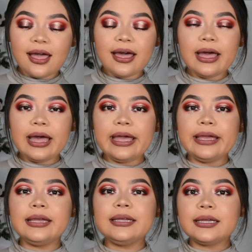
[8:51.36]

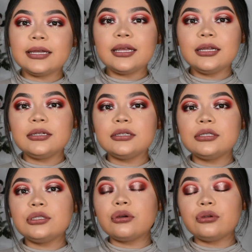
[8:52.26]
I
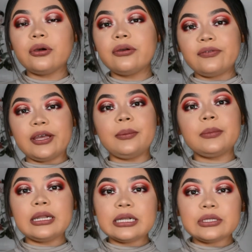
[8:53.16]
don't know if I'm
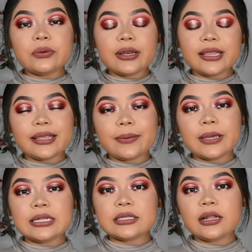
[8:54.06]
gonna do anything
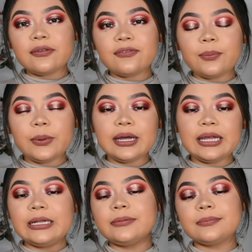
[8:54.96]
myself, but